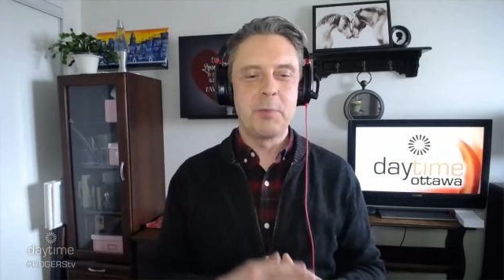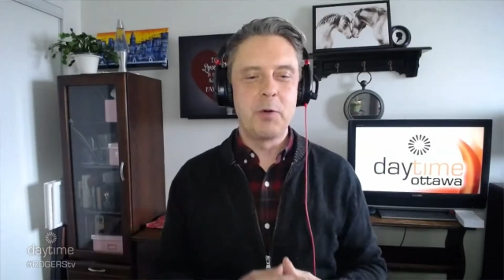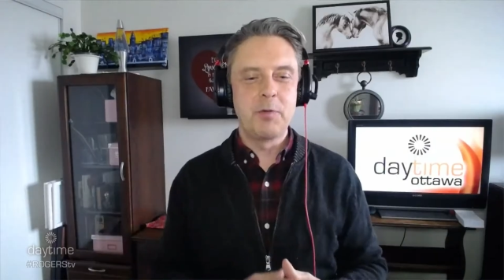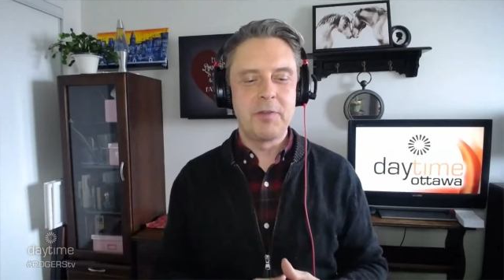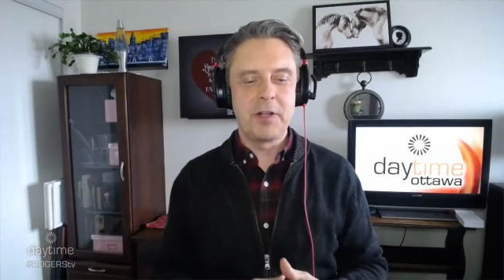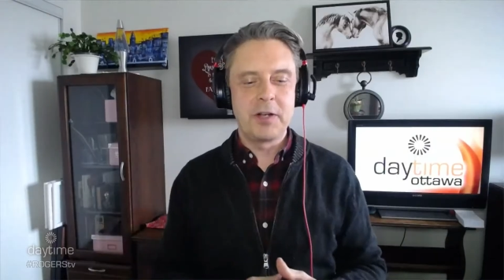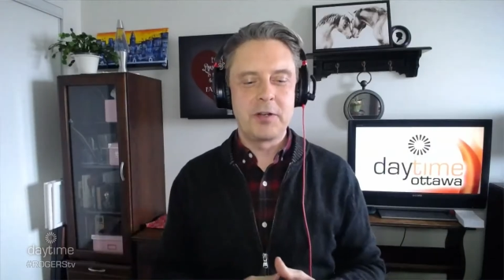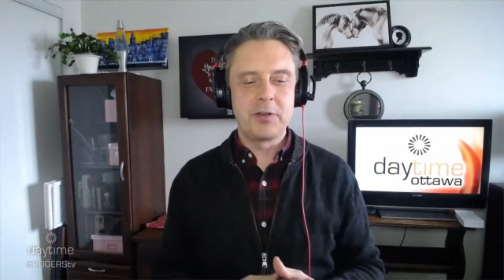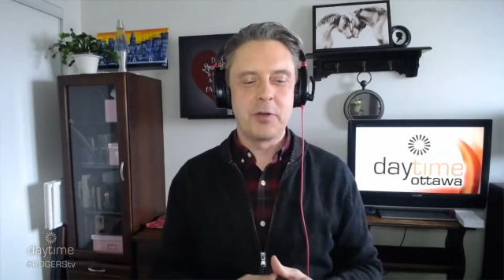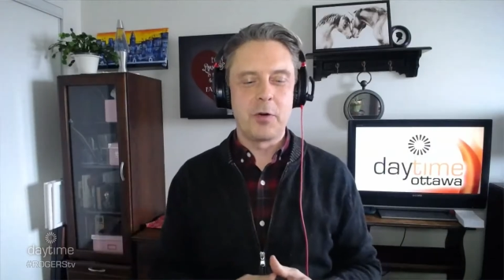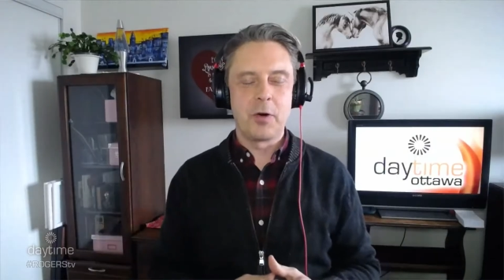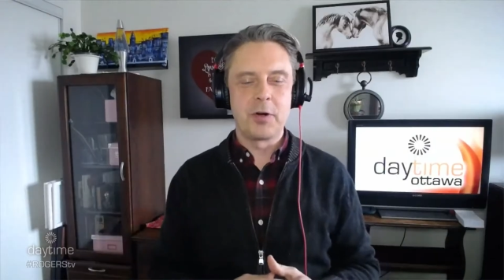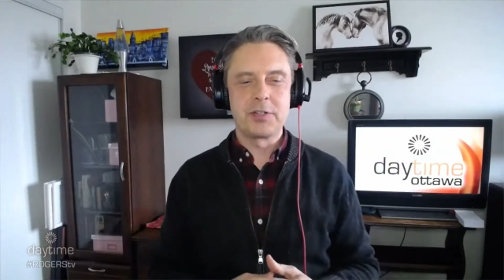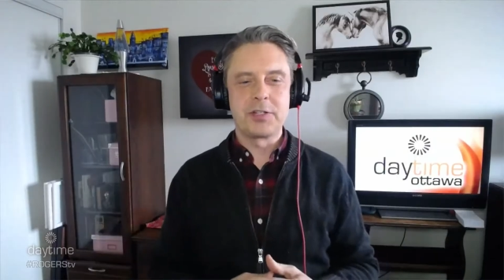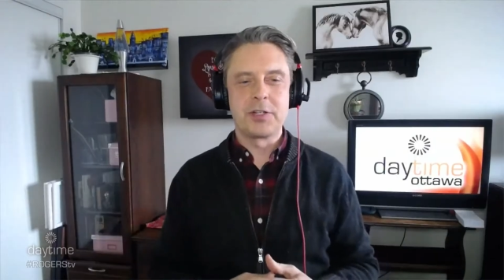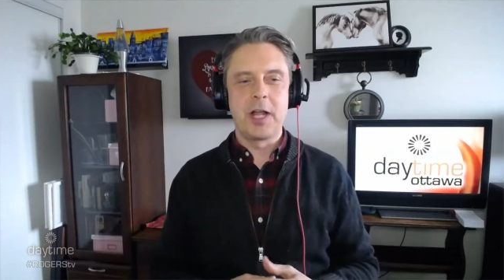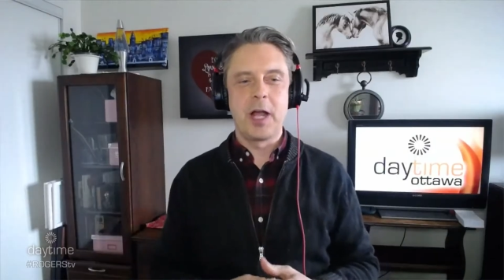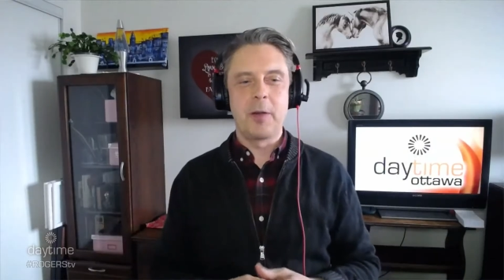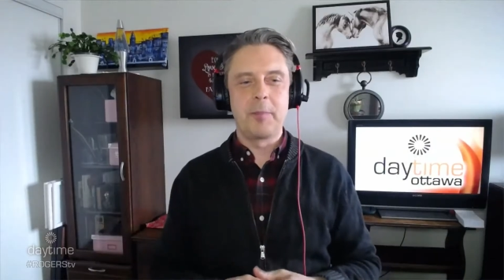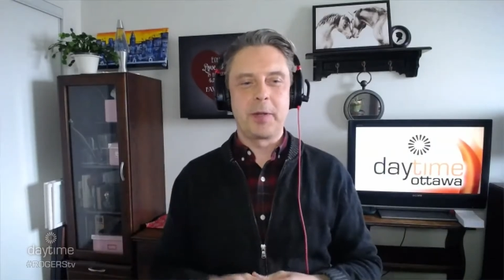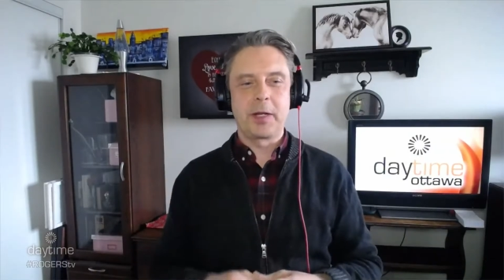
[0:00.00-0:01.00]
move indoors
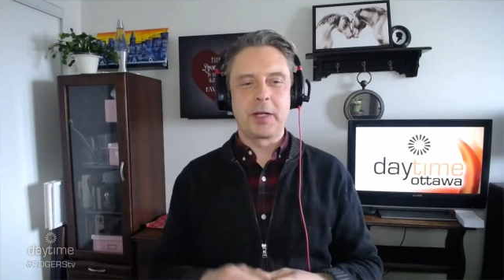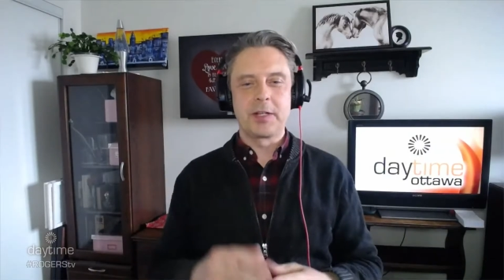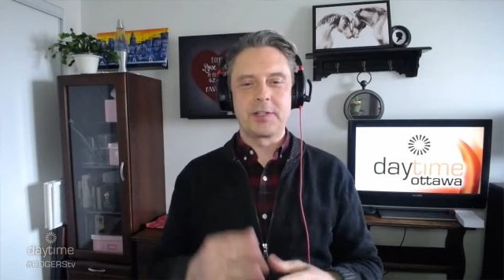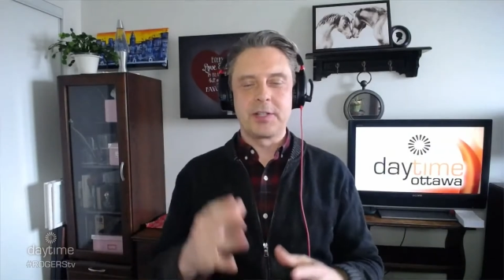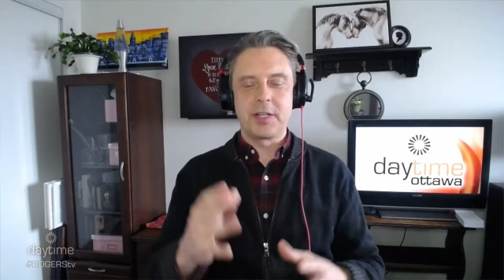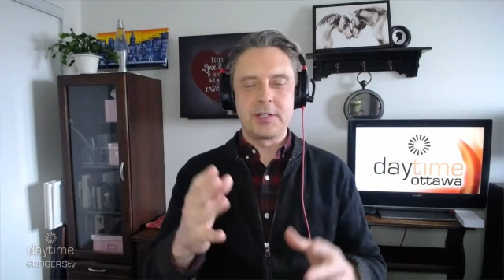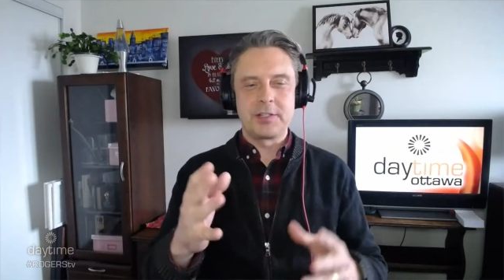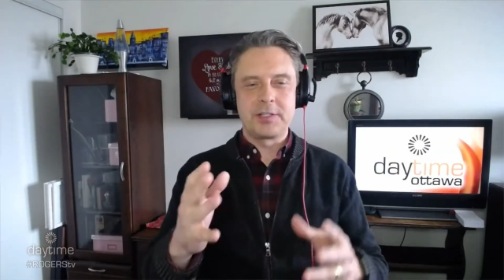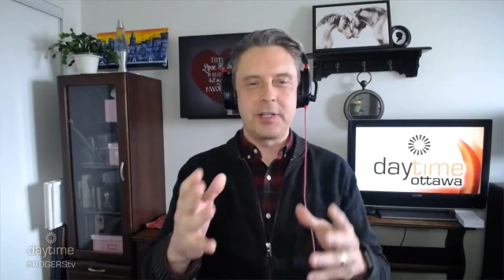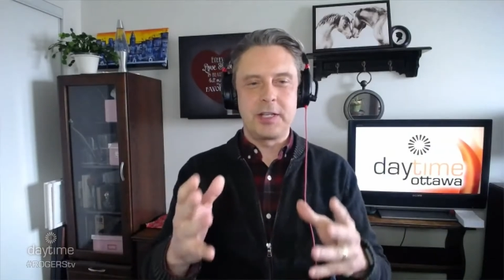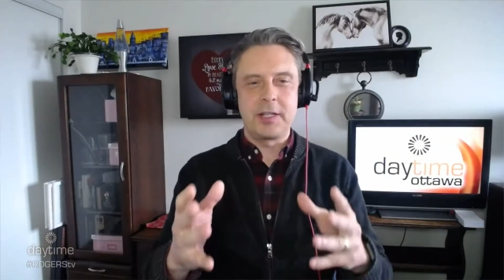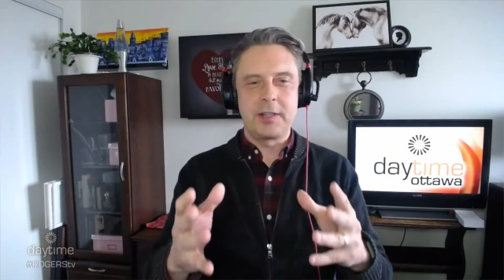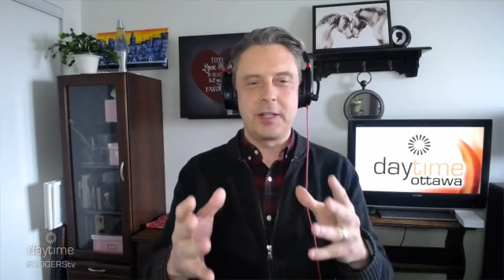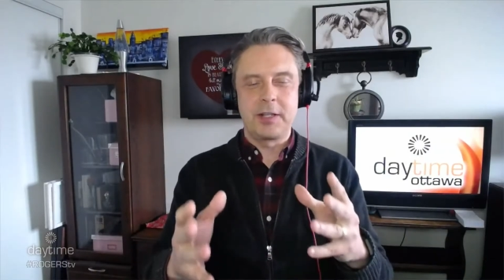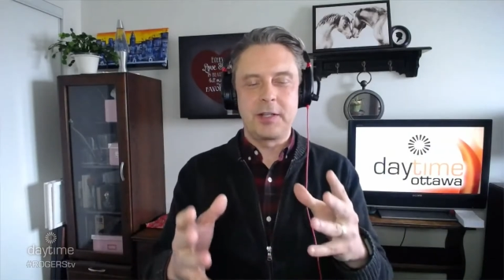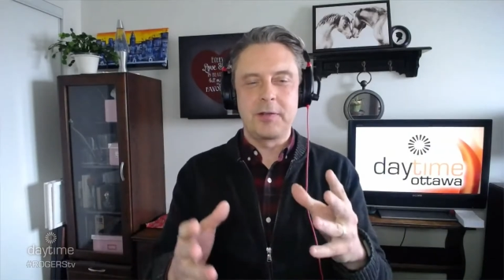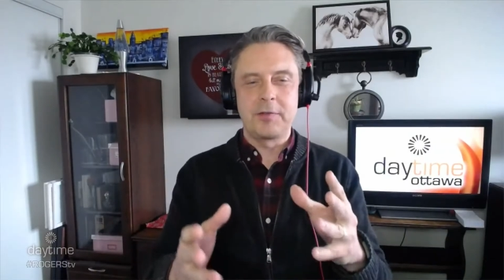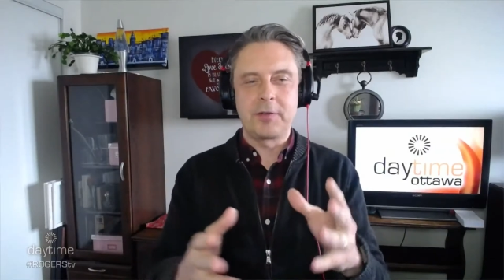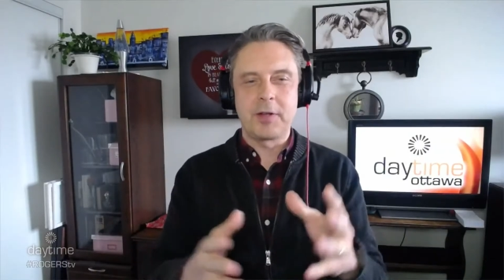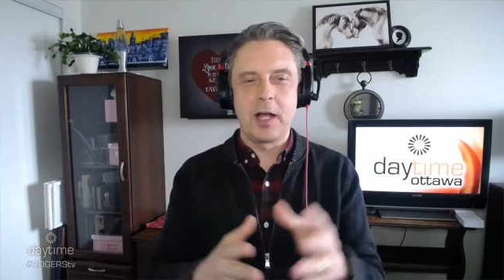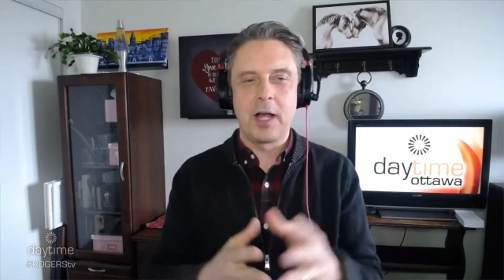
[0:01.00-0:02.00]
now because I see that
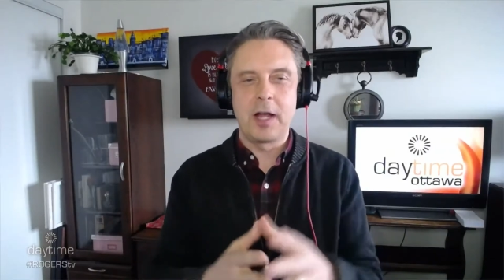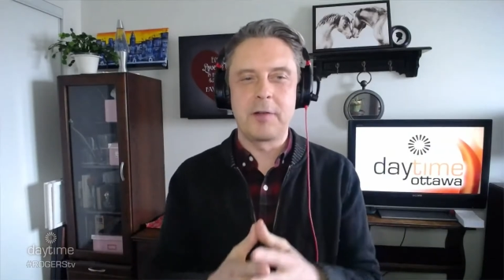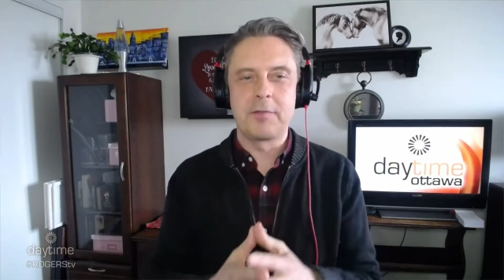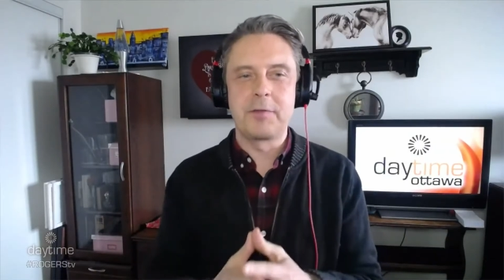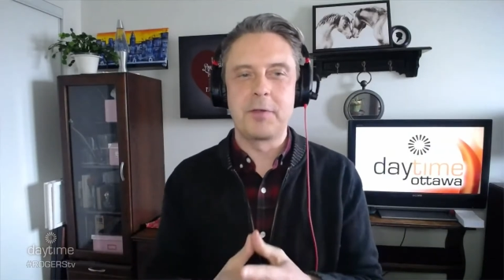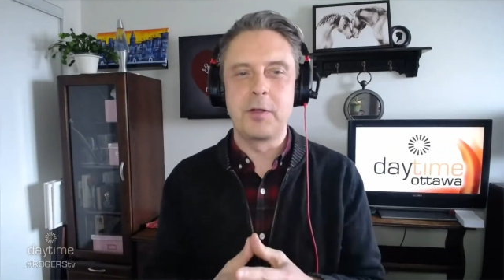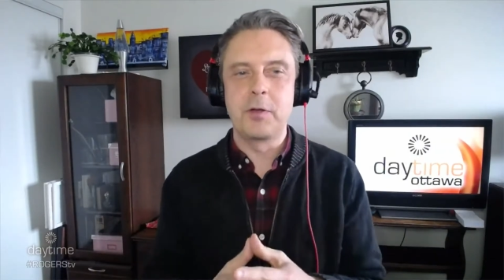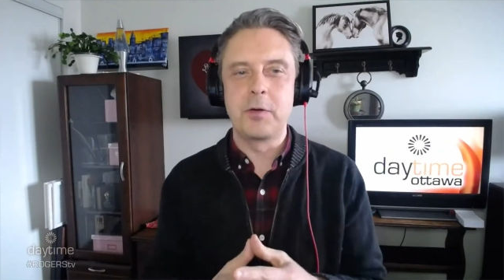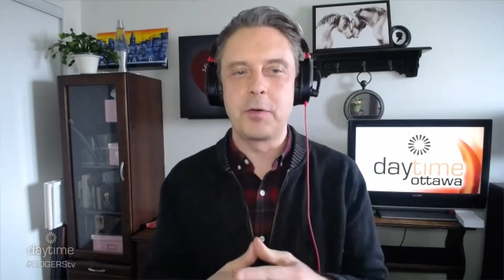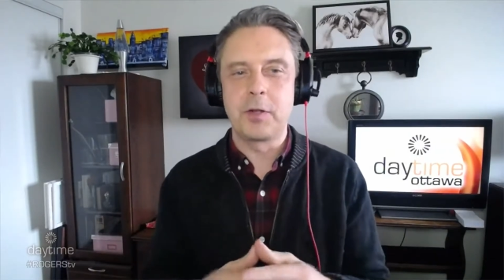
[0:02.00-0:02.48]
you've got a few,